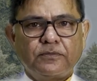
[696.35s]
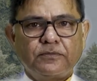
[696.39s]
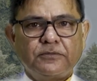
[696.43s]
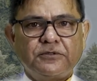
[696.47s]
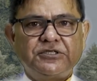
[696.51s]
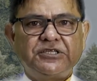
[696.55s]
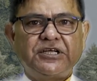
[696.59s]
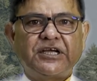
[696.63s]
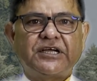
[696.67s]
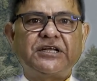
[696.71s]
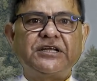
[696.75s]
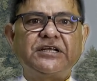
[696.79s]

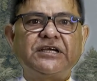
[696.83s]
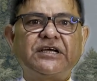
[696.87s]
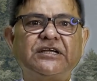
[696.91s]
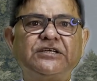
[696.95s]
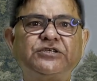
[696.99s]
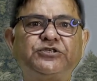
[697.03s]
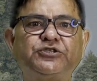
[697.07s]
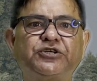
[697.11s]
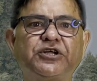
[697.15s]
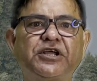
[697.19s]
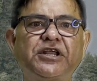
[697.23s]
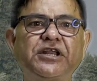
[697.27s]
technical
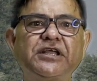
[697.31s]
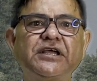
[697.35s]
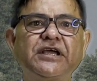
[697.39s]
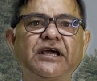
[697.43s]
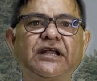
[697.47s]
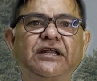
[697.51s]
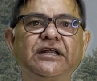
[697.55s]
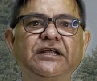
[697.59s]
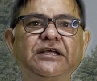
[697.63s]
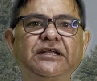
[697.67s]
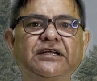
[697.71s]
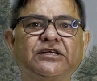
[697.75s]
training
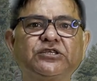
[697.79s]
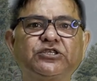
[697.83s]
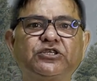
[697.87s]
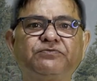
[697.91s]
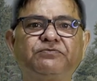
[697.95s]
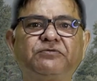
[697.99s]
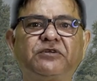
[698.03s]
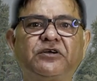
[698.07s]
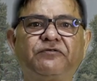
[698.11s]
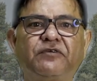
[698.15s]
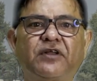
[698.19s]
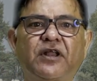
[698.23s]
and leadership
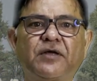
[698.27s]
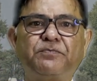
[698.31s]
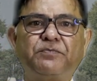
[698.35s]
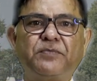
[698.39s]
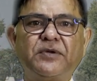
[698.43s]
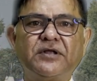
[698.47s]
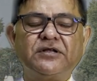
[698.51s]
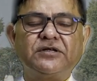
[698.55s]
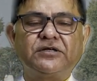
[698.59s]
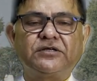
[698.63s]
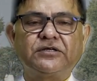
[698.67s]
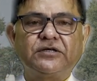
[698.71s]

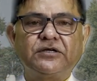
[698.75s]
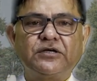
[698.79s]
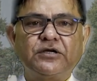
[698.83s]
development